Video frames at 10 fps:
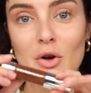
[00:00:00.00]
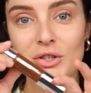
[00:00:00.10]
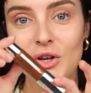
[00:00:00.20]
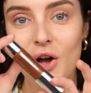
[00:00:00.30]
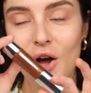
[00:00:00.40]

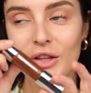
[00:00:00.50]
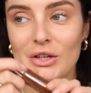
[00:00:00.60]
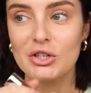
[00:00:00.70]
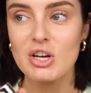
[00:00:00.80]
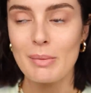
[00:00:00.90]
also got
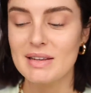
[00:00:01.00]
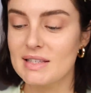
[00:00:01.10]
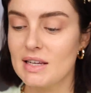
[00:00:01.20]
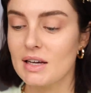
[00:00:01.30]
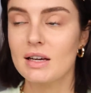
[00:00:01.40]
little Chubby
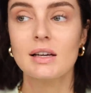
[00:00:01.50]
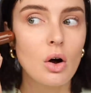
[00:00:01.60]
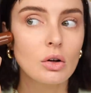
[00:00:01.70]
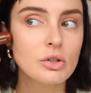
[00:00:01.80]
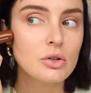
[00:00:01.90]
Stick
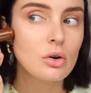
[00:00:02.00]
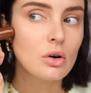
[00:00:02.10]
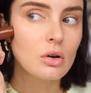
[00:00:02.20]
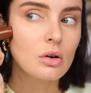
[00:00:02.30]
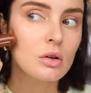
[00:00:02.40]

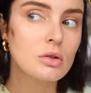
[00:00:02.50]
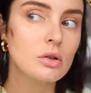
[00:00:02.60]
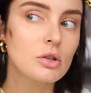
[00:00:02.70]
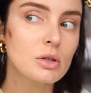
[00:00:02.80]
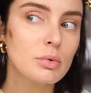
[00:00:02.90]
Contour. So
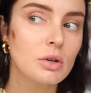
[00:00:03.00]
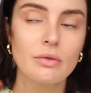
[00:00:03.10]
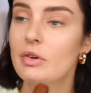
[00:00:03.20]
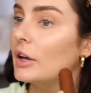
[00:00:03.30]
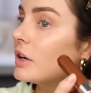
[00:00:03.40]
I'll just put a
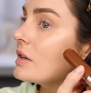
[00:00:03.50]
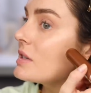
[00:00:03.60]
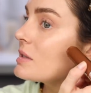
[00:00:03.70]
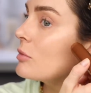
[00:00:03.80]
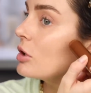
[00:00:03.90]
very
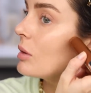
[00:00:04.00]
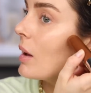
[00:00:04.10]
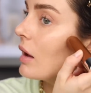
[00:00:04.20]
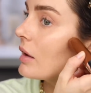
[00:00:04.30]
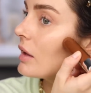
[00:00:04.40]
small
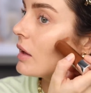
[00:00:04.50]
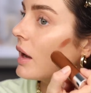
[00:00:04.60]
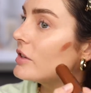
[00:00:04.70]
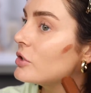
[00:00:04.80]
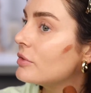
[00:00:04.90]
amount here.
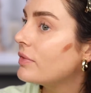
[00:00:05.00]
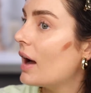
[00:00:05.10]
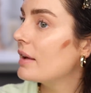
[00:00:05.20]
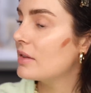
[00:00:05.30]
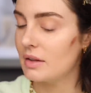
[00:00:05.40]
I do
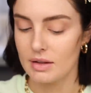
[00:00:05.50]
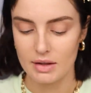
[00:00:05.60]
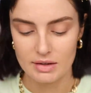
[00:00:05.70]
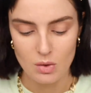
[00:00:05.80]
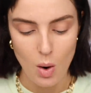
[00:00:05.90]
find that
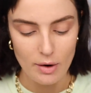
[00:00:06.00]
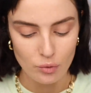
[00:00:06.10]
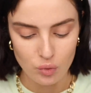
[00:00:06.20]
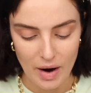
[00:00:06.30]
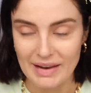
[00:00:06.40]
it's quite
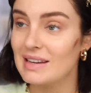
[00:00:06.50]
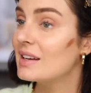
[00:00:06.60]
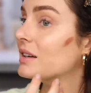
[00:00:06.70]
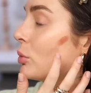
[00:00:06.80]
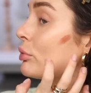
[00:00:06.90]

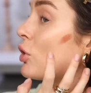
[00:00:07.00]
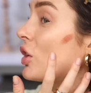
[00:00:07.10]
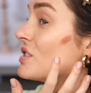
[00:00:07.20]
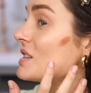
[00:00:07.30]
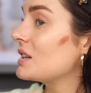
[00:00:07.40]
reddy or
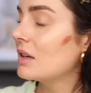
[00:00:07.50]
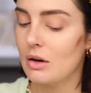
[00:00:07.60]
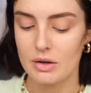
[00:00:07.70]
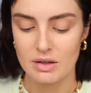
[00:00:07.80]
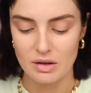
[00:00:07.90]
bronzy
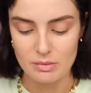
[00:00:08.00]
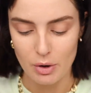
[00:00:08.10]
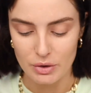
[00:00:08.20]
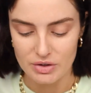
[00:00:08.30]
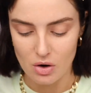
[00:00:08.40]
as
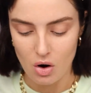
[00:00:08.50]
opposed to